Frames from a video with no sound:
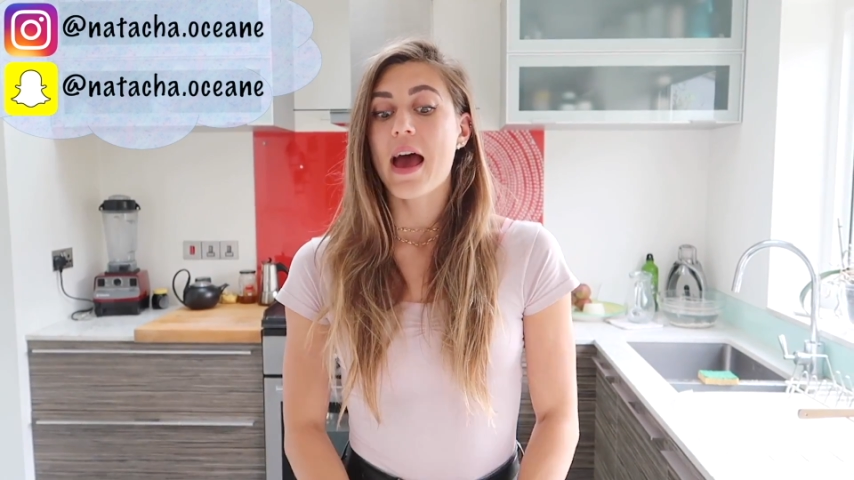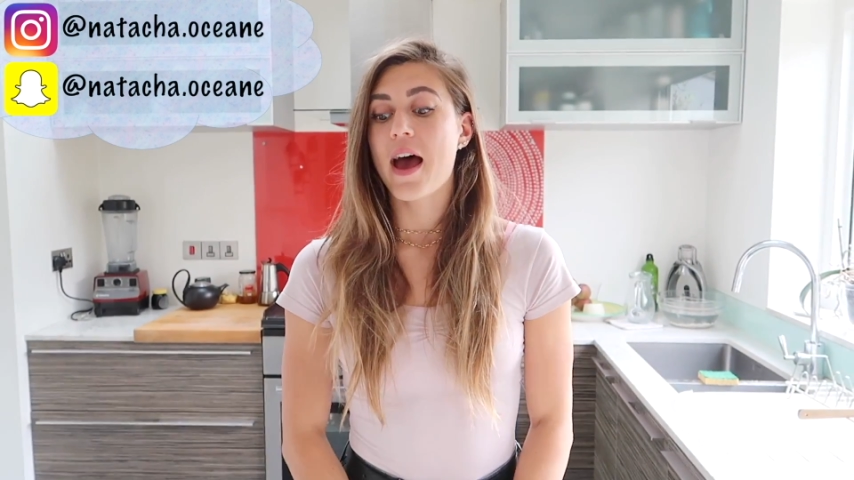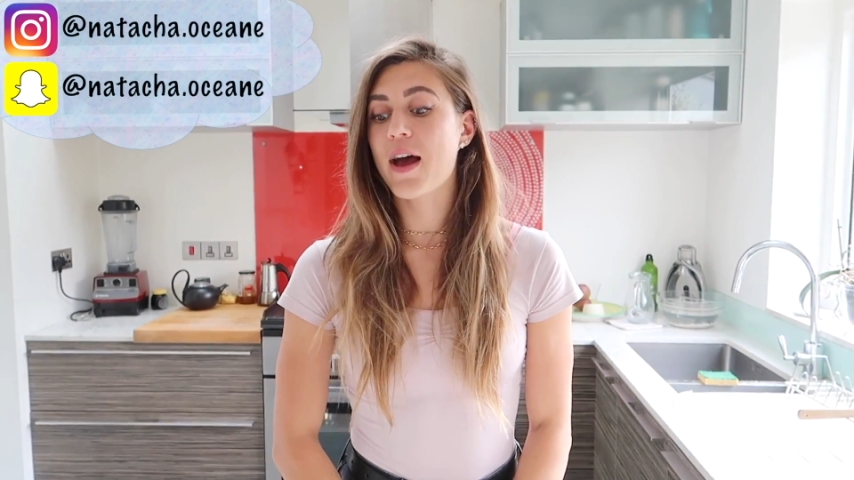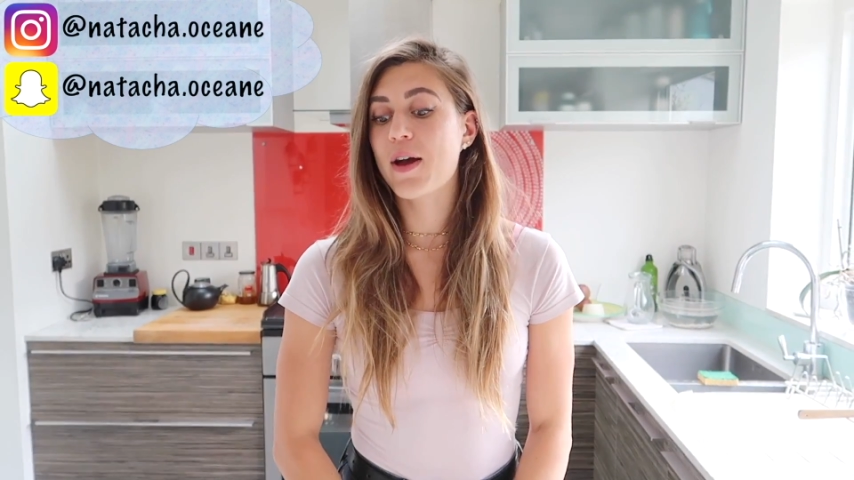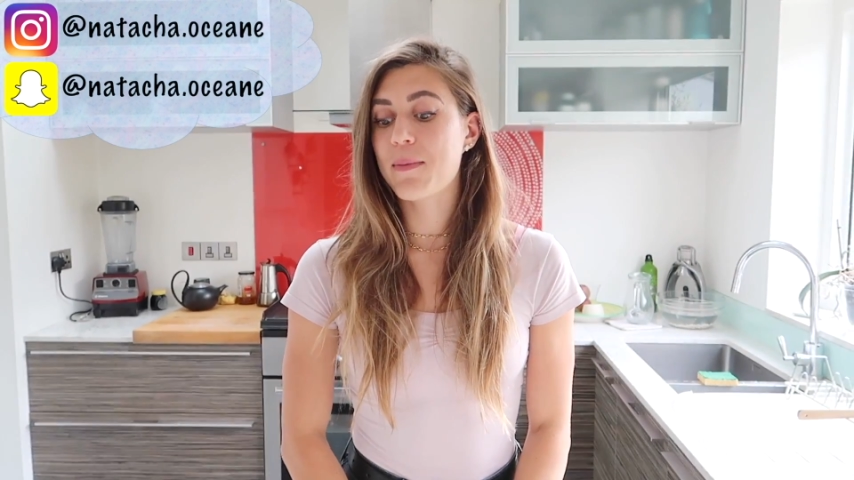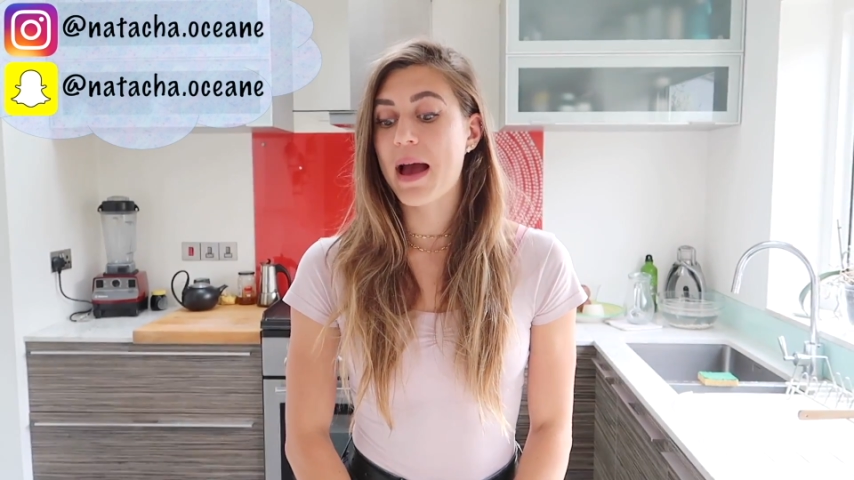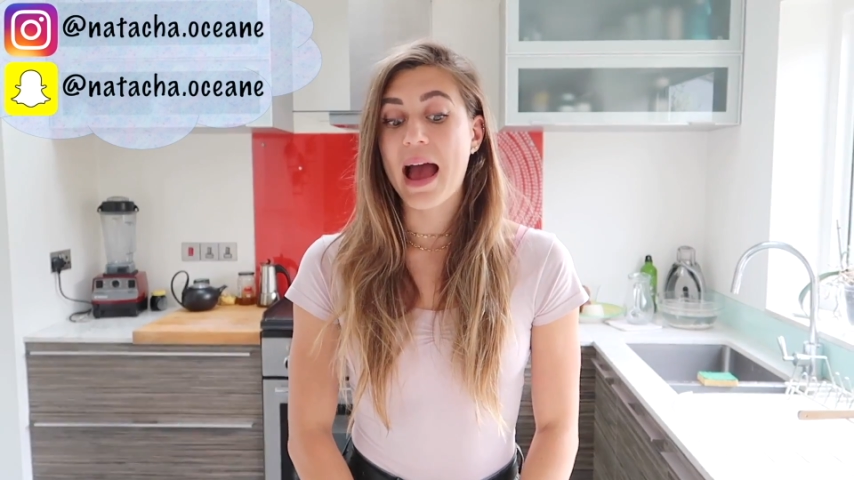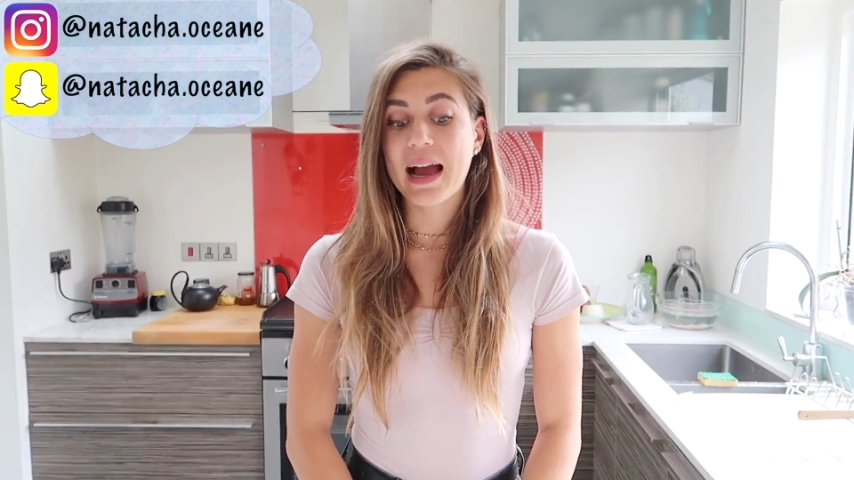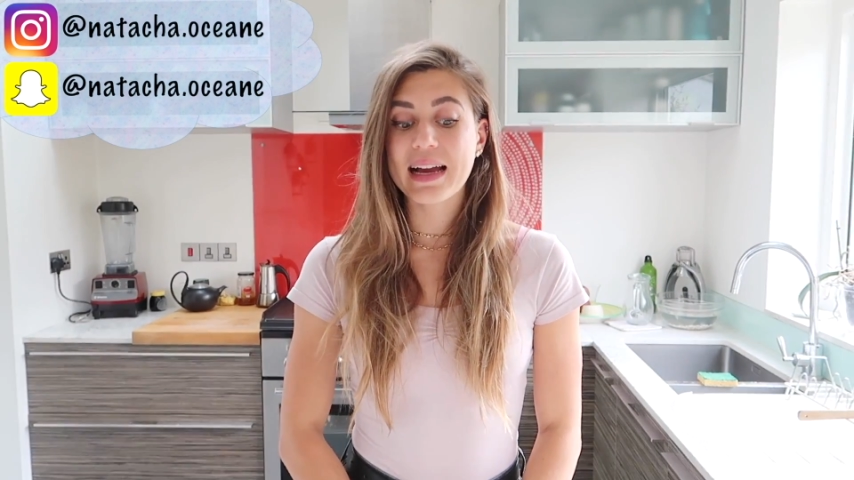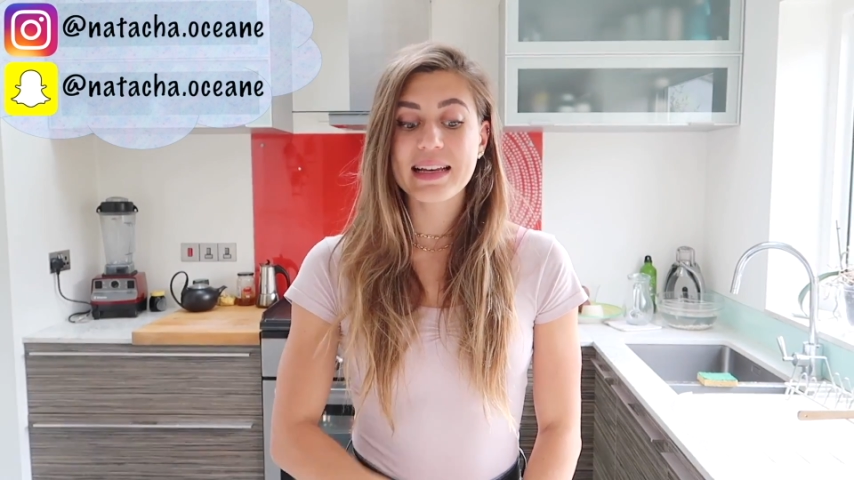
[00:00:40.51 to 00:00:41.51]
And
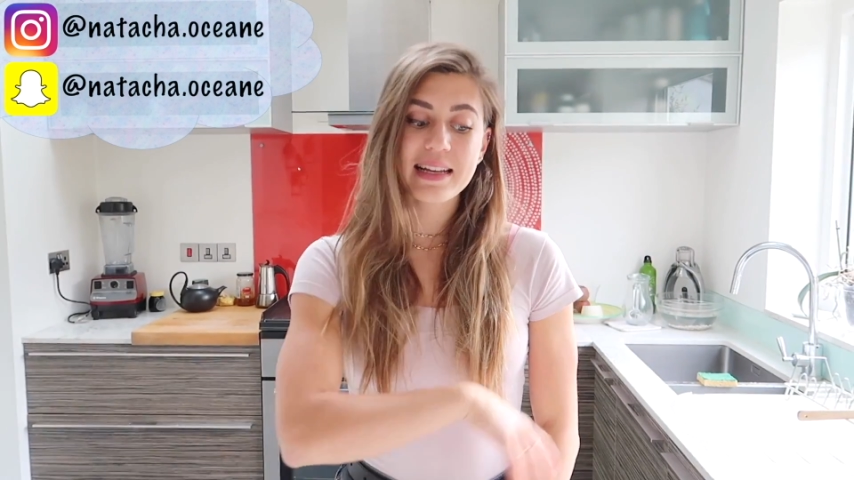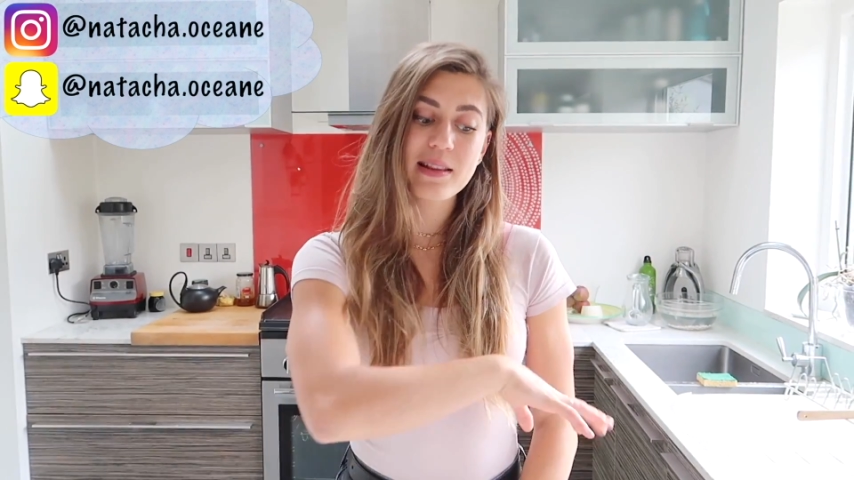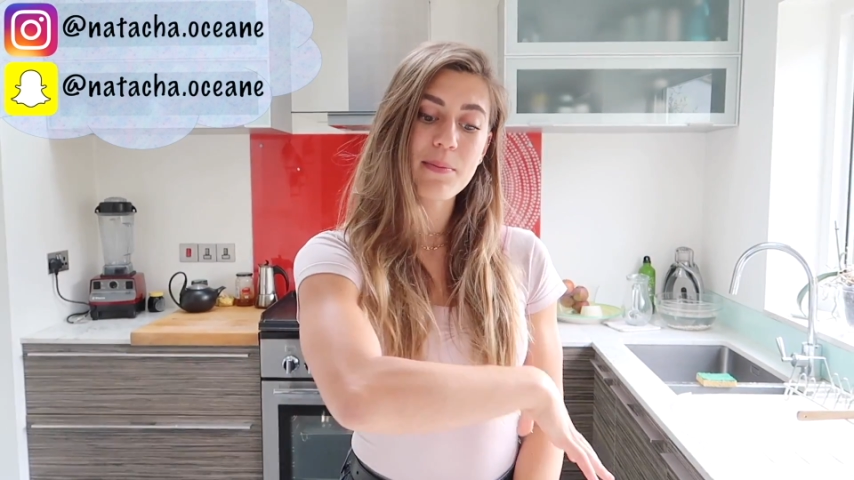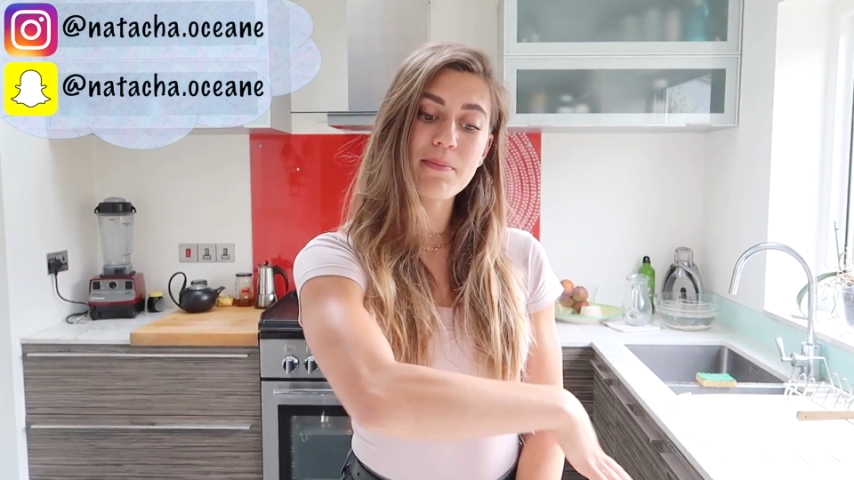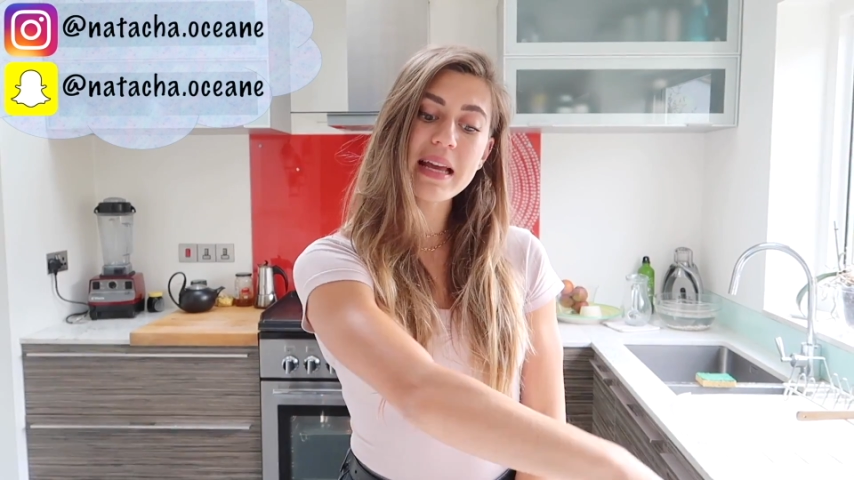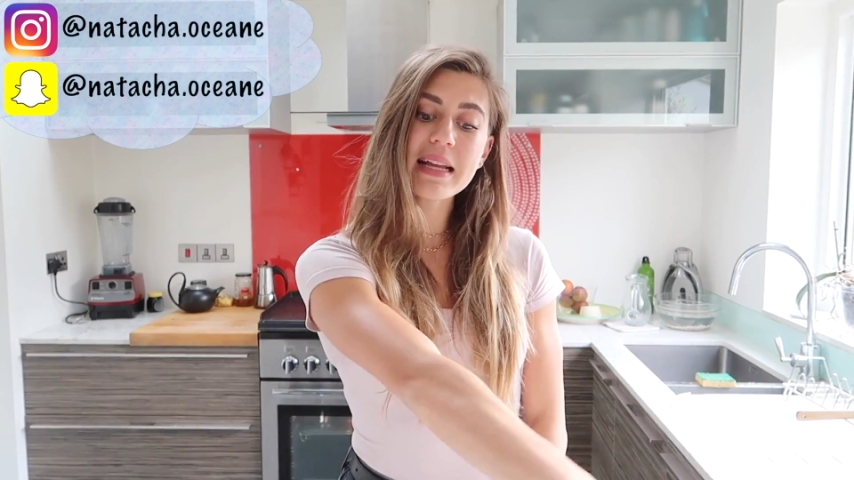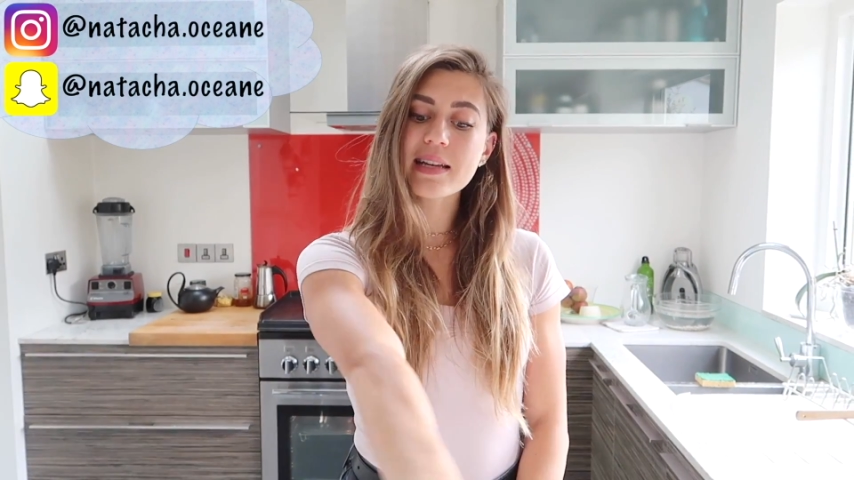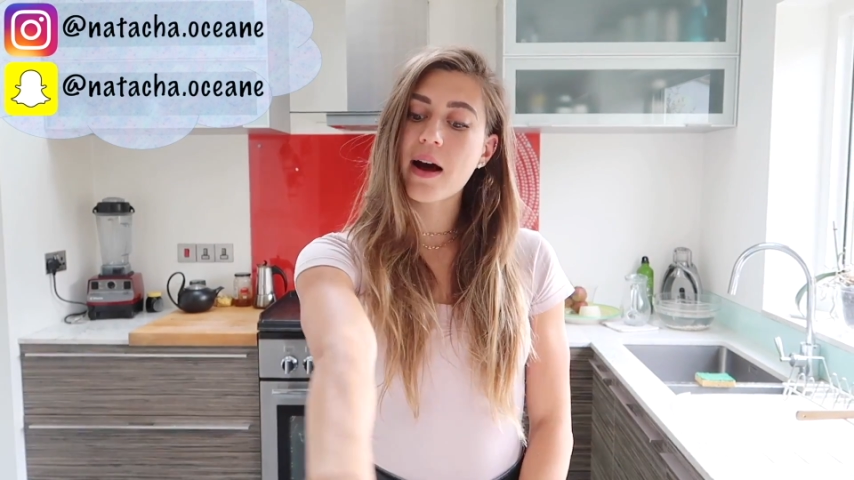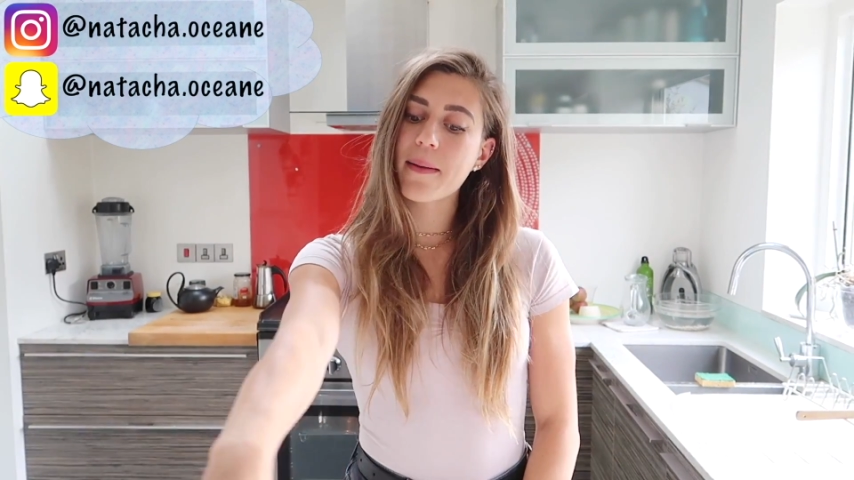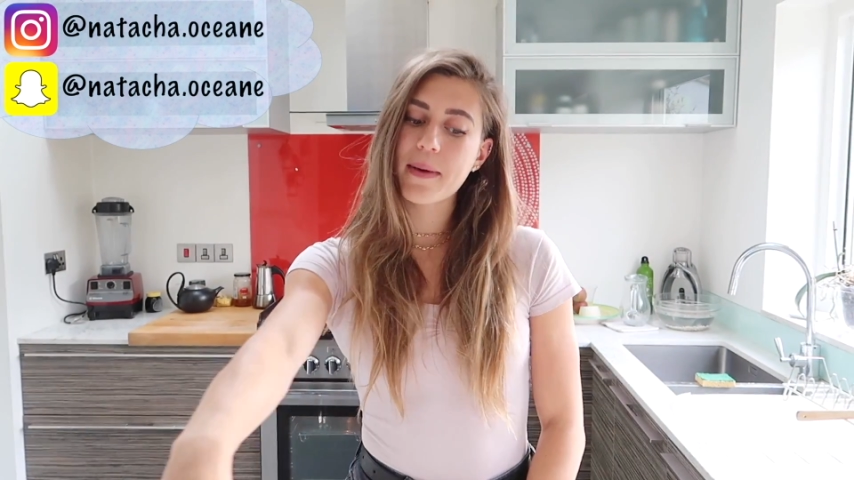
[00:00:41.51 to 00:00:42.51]
in the
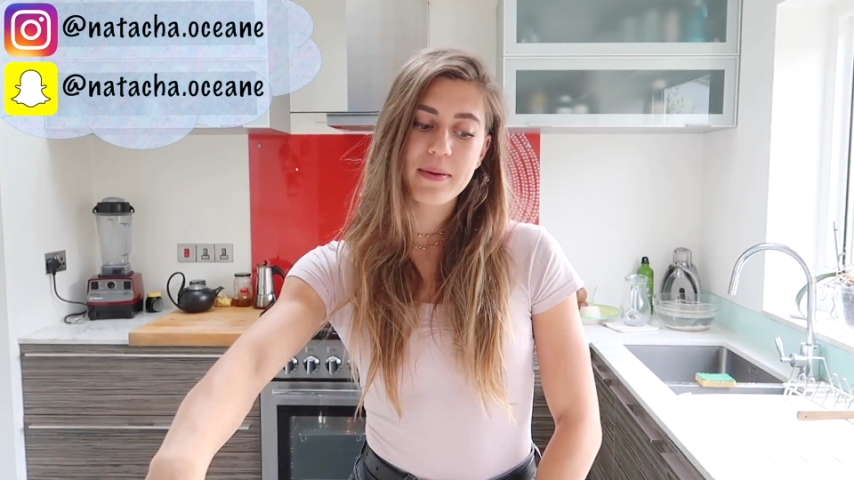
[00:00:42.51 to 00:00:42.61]
meantime,